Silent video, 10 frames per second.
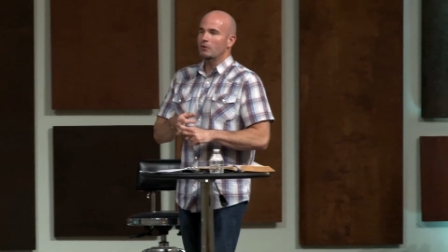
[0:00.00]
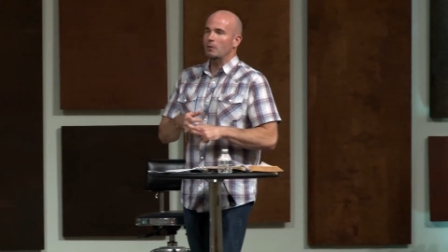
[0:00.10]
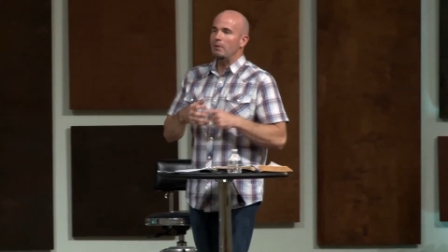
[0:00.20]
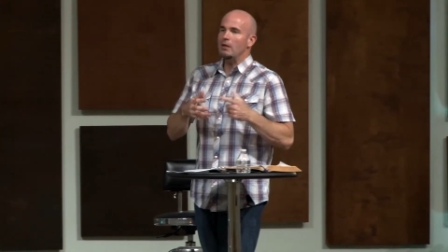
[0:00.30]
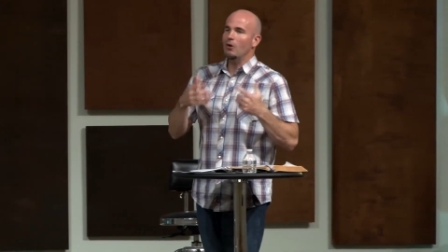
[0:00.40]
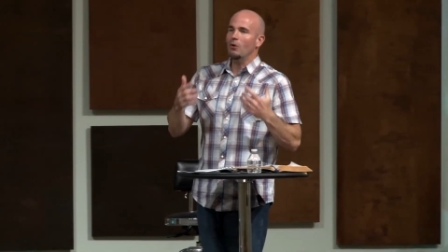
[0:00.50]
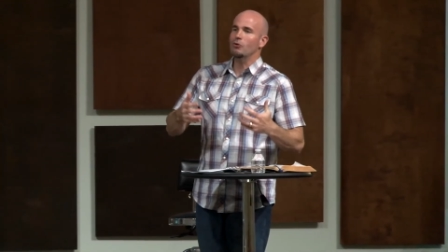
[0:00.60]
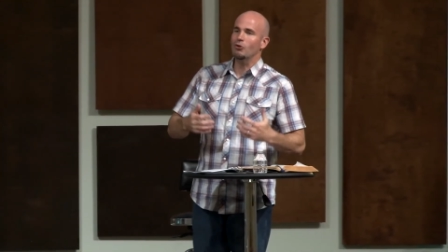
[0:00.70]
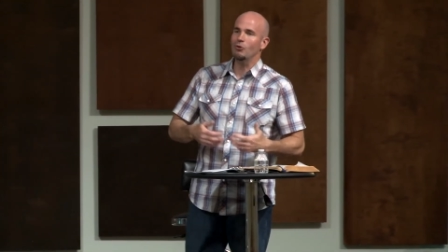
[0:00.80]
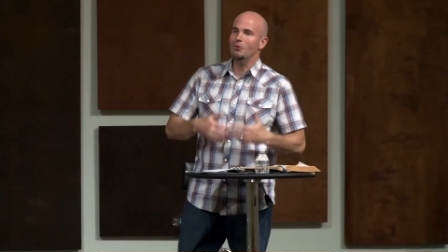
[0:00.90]
to be
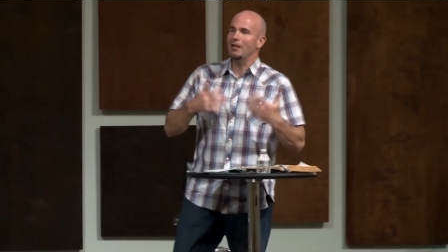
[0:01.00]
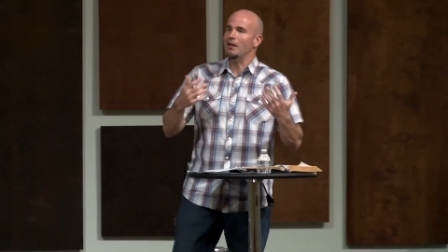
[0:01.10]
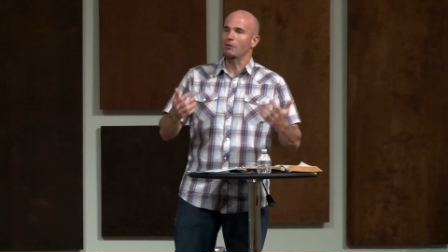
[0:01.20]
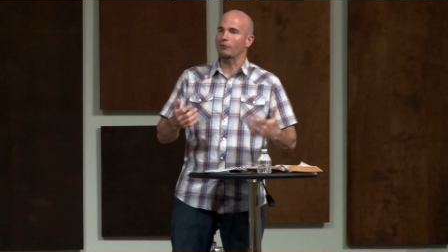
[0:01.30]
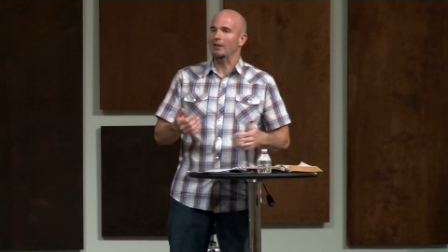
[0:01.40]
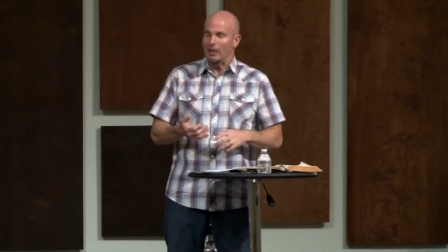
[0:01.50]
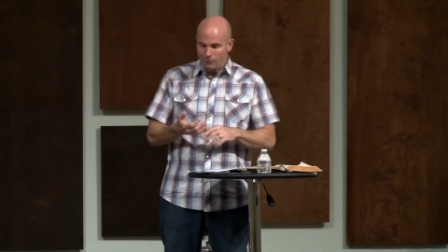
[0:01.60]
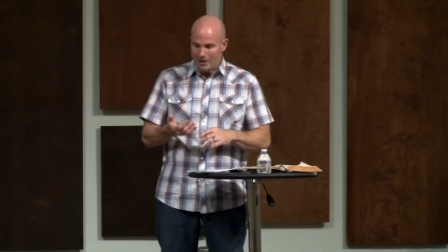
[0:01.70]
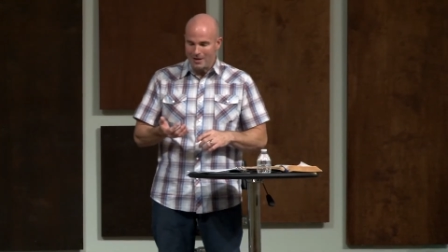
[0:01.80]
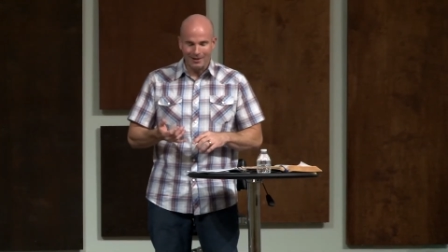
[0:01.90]
those who give.
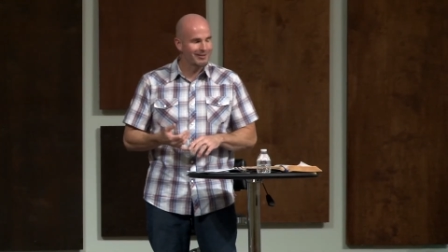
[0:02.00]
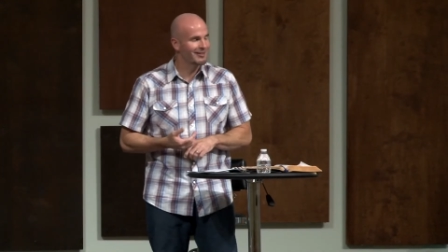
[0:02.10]
Giving is